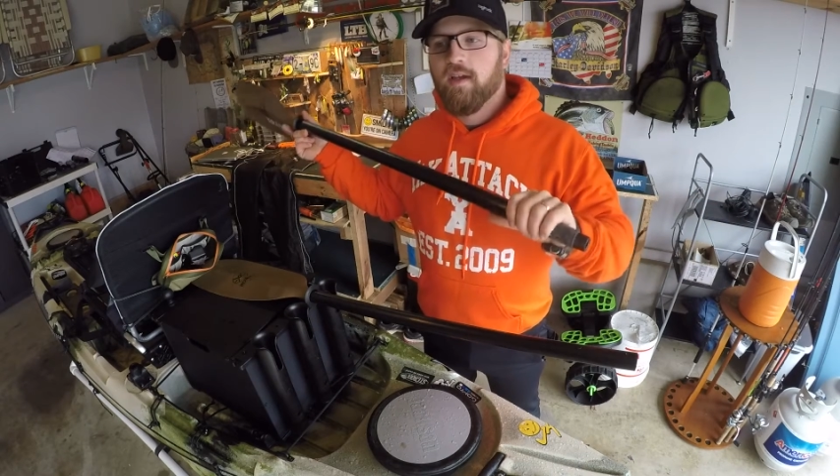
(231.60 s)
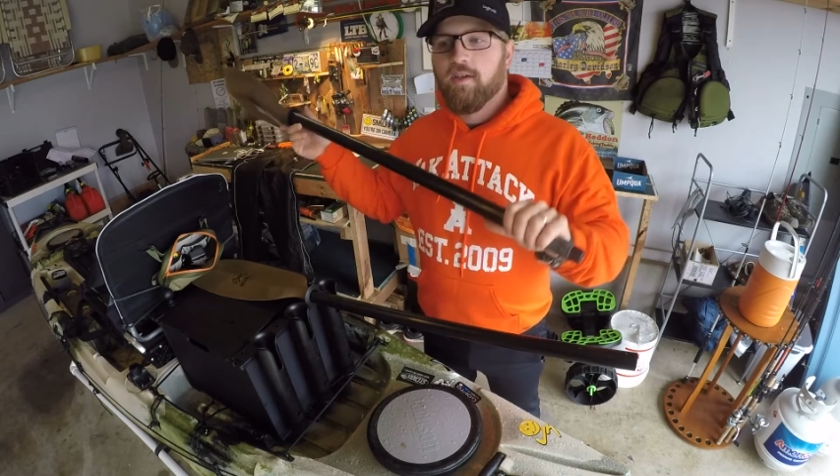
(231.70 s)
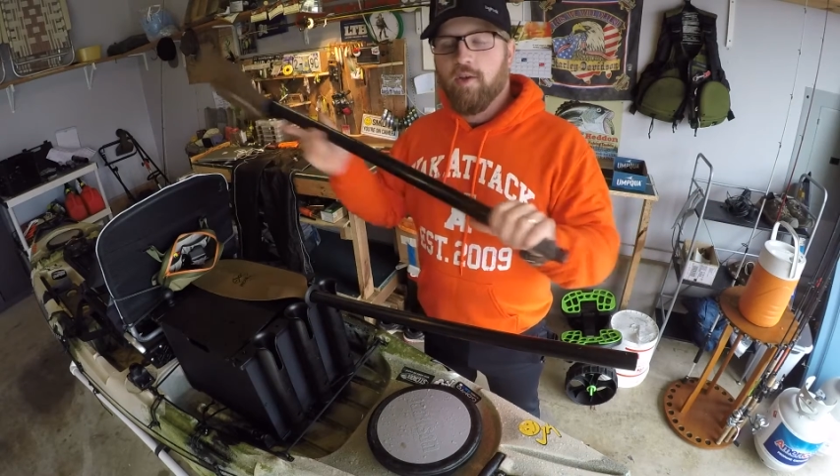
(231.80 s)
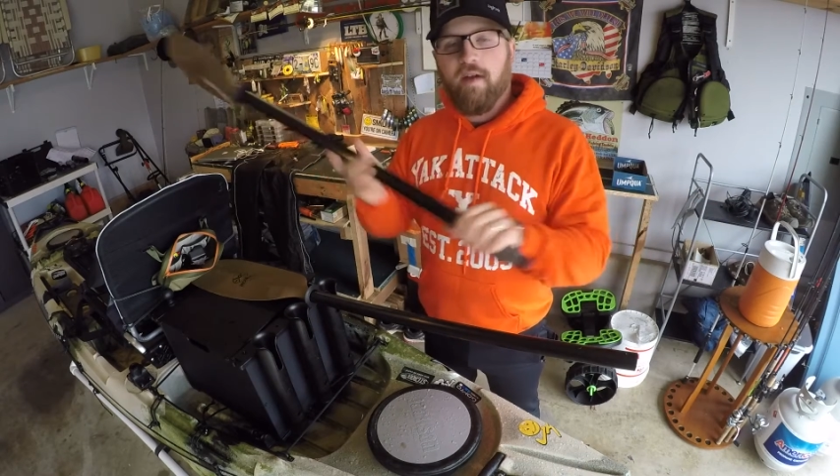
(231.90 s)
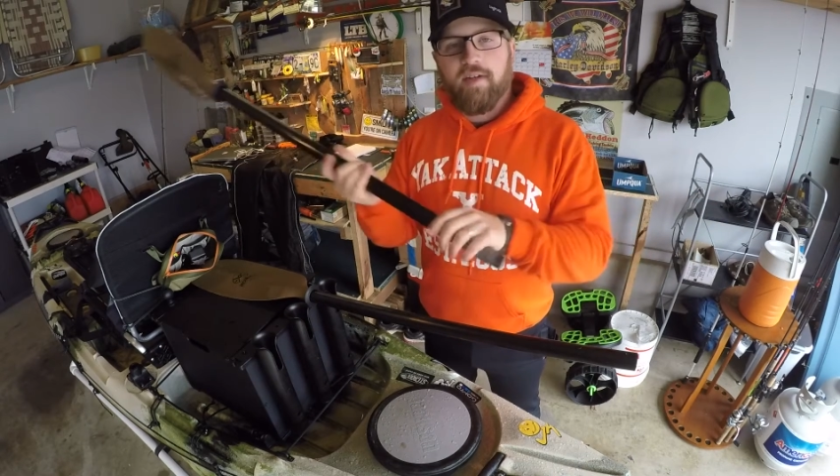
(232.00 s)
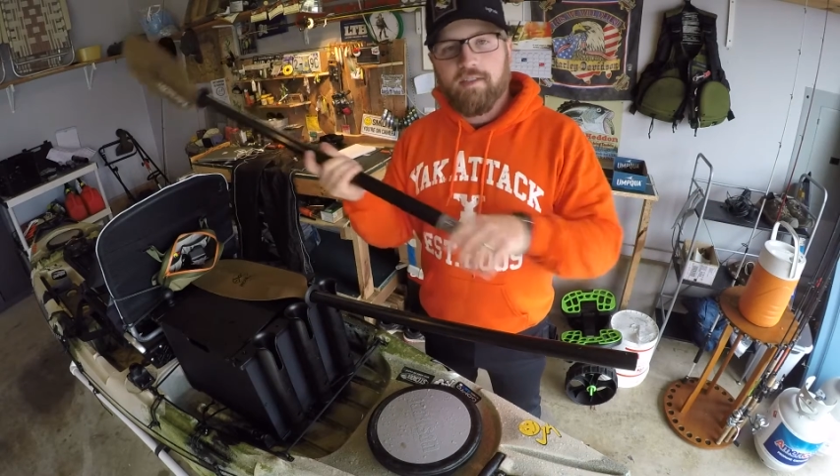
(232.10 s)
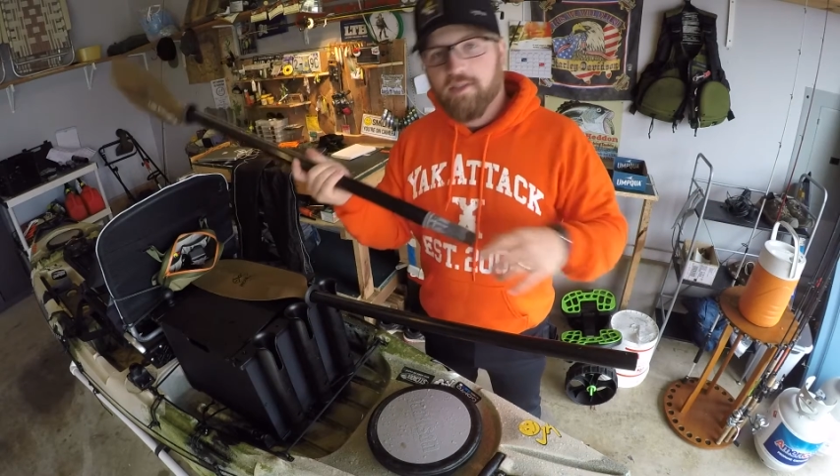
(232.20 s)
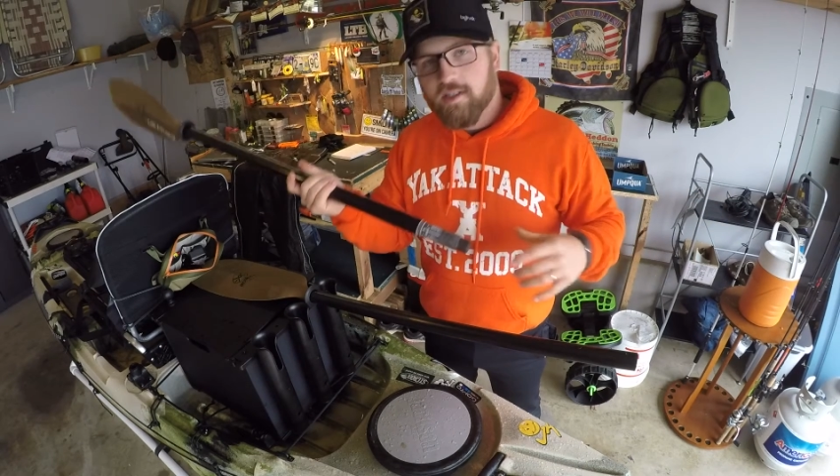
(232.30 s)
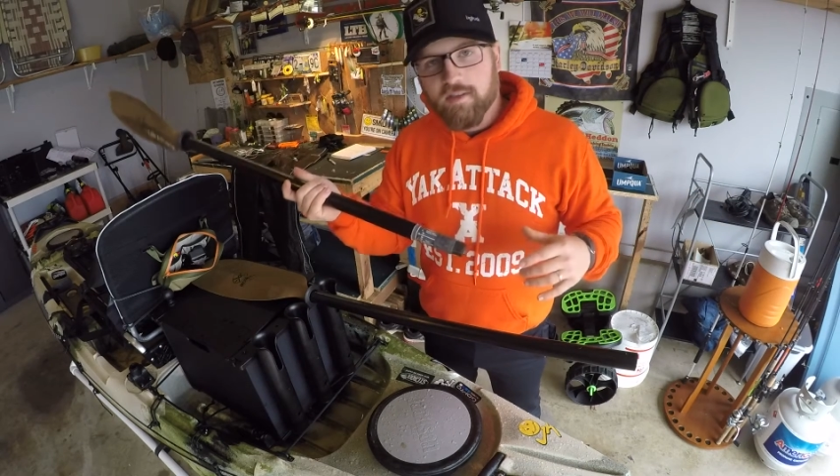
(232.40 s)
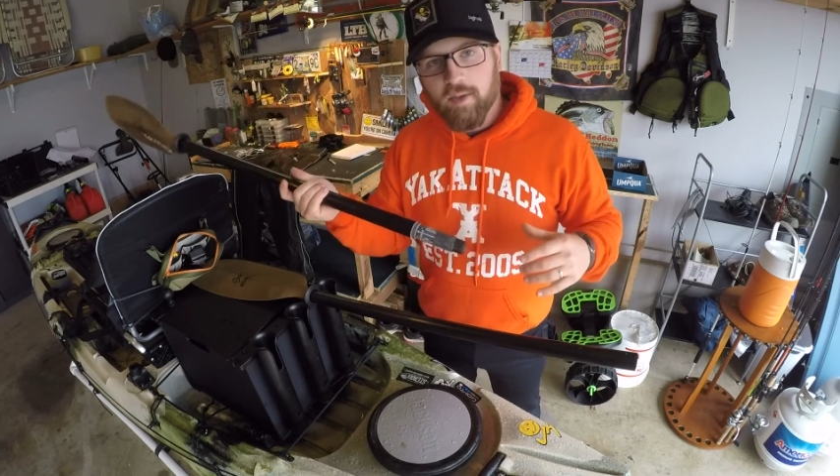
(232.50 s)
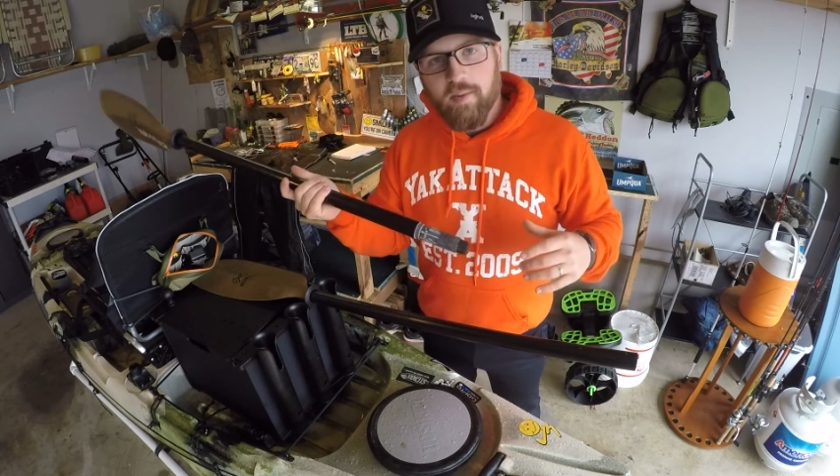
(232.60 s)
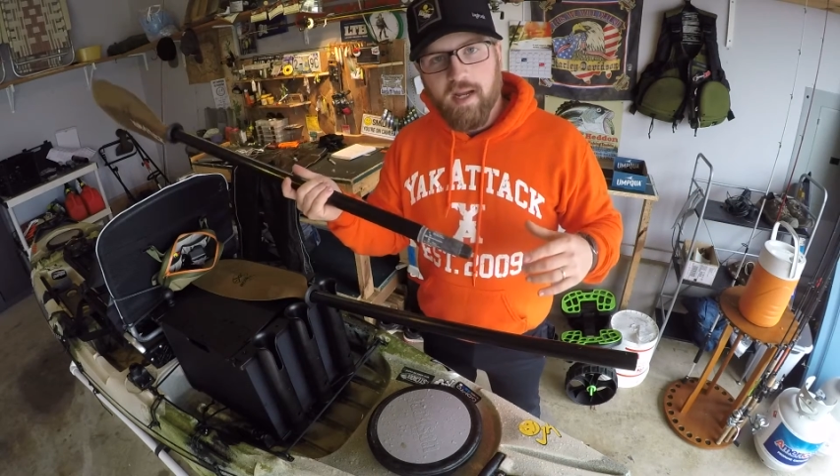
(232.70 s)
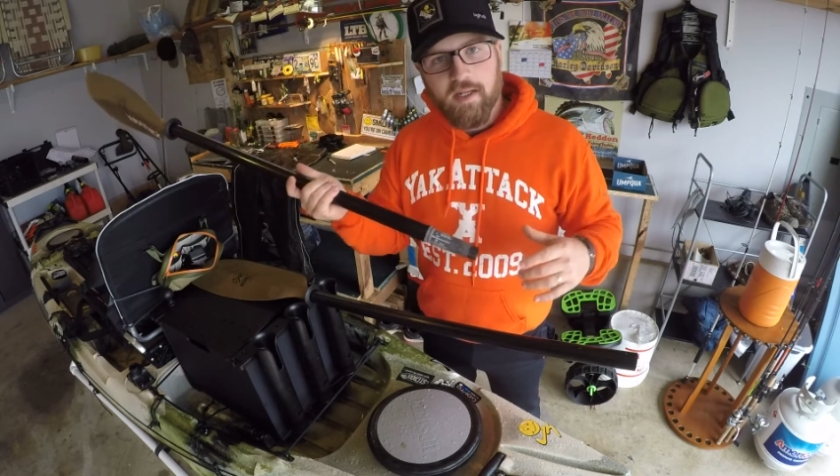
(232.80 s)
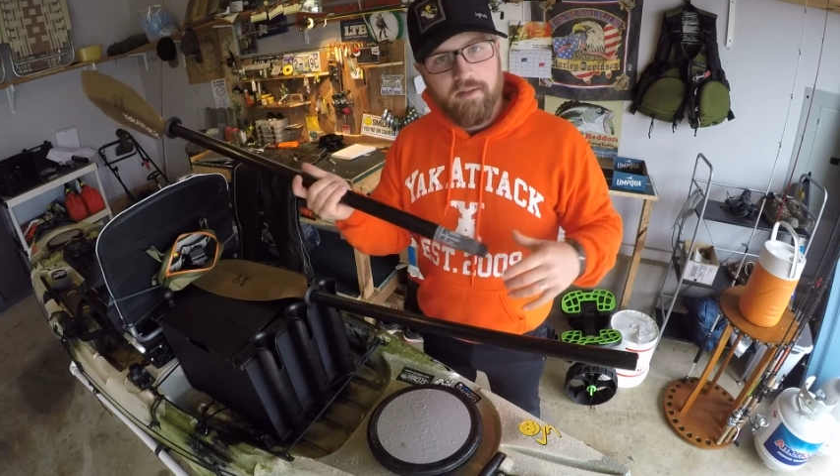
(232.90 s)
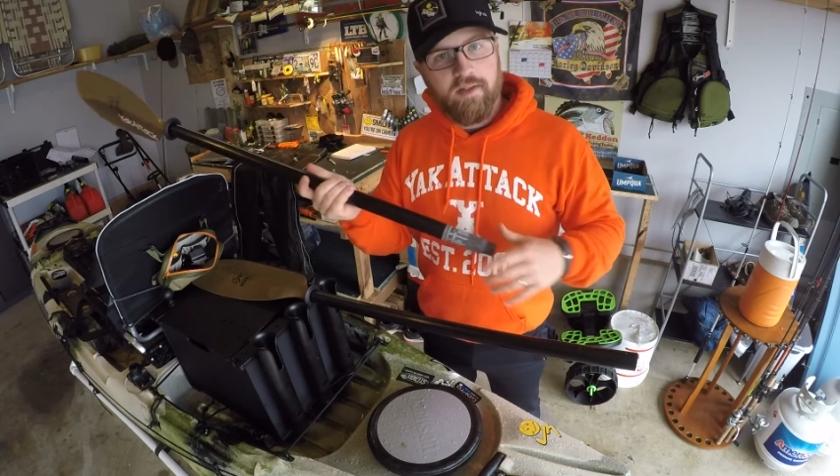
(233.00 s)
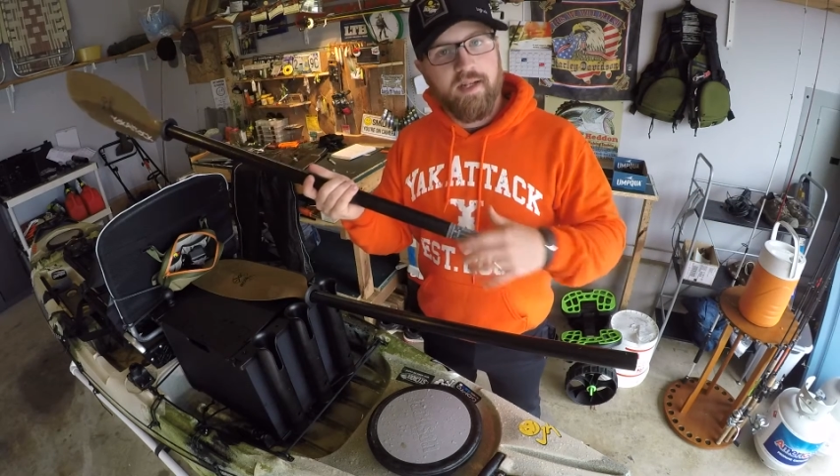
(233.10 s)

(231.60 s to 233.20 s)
you have an adjustable paddle,